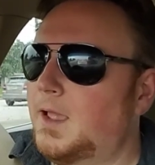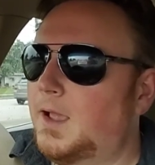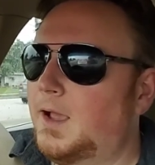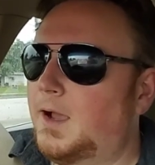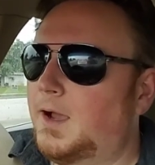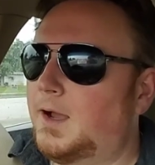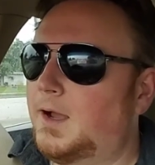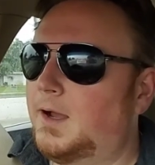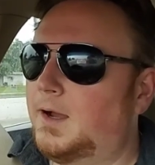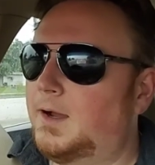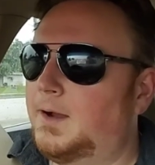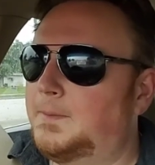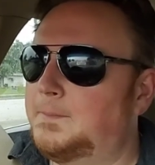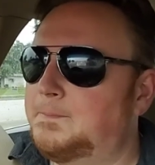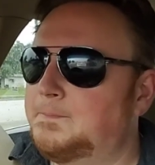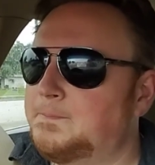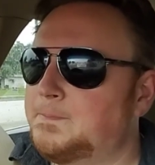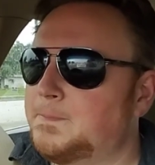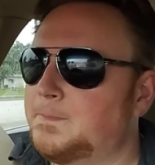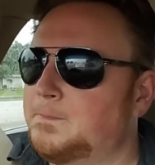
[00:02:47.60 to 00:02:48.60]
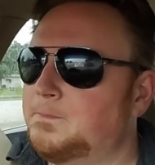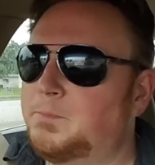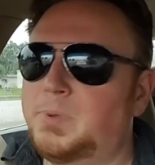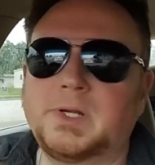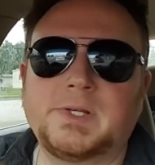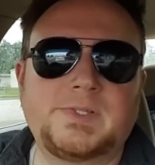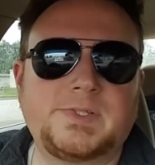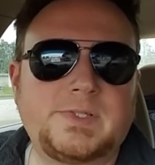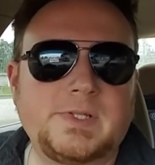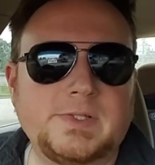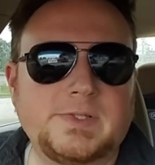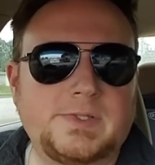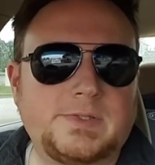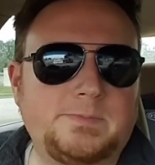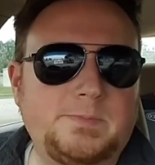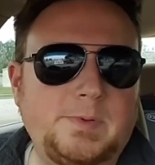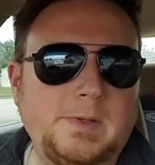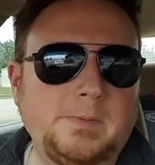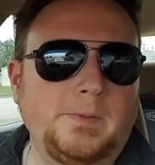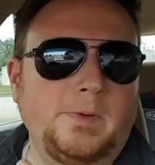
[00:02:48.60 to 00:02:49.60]
Um, but since
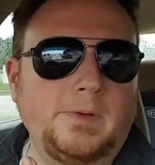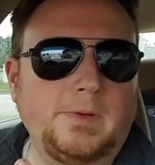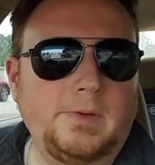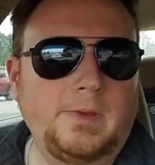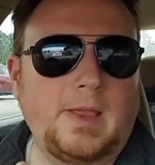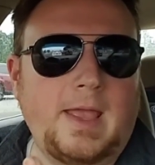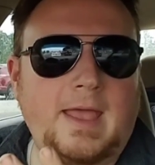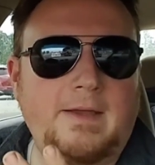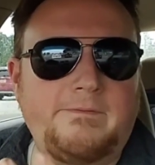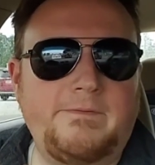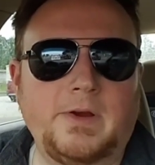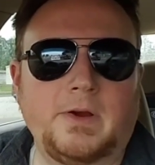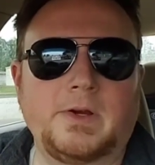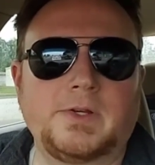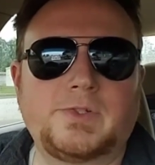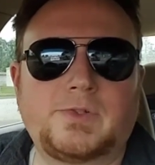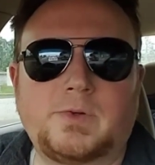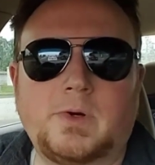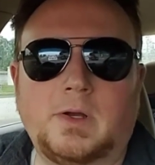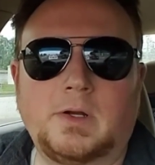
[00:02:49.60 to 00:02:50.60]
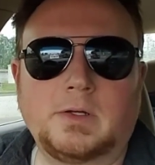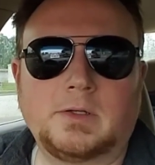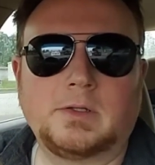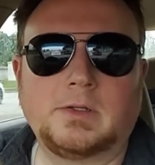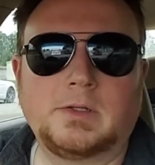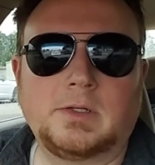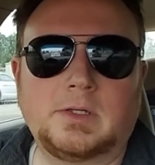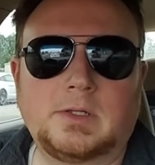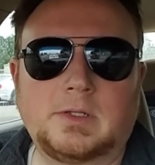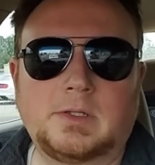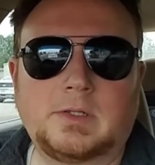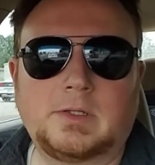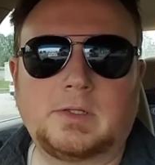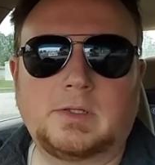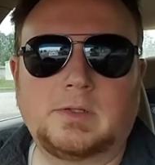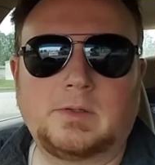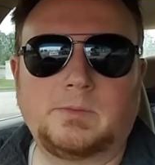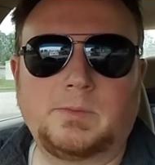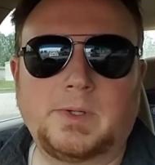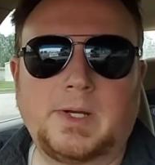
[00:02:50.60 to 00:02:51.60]
people have very strong
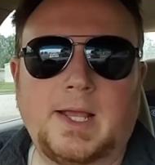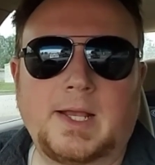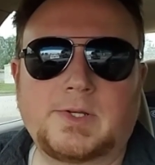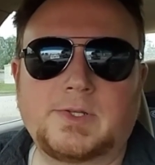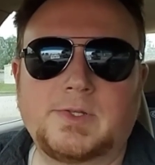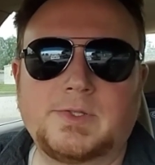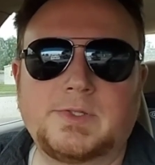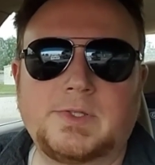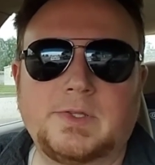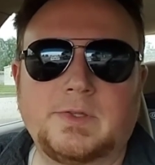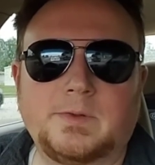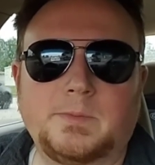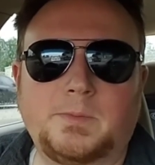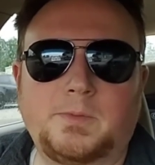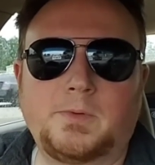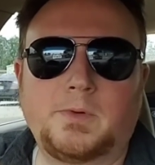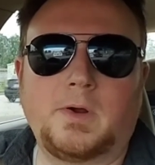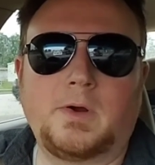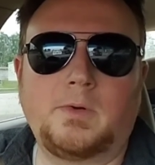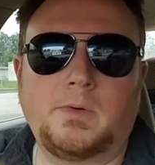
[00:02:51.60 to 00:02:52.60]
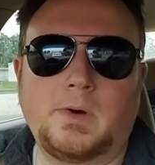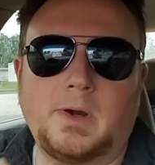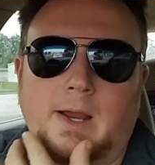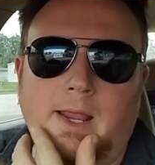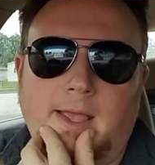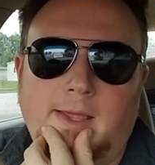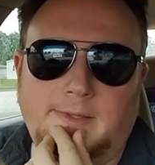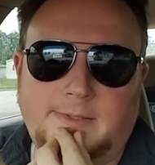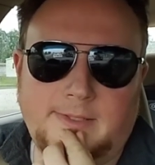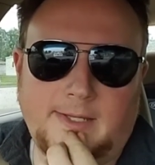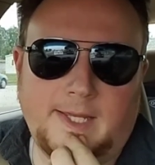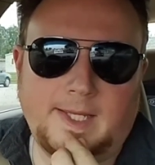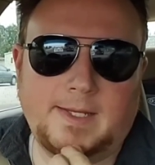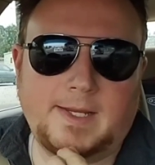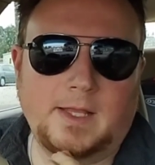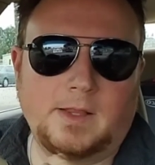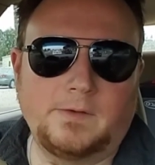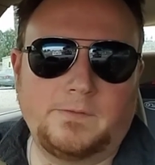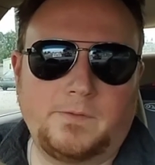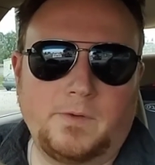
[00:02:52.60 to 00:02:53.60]
uh, reactions, either pro or
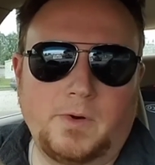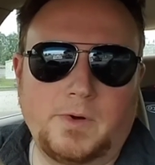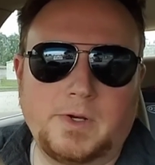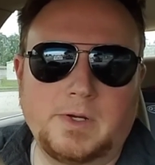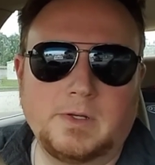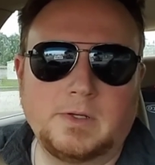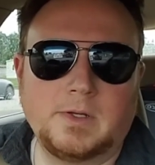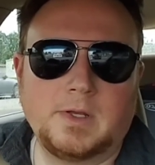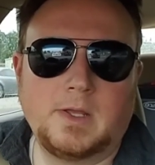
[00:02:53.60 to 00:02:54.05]
anti-California,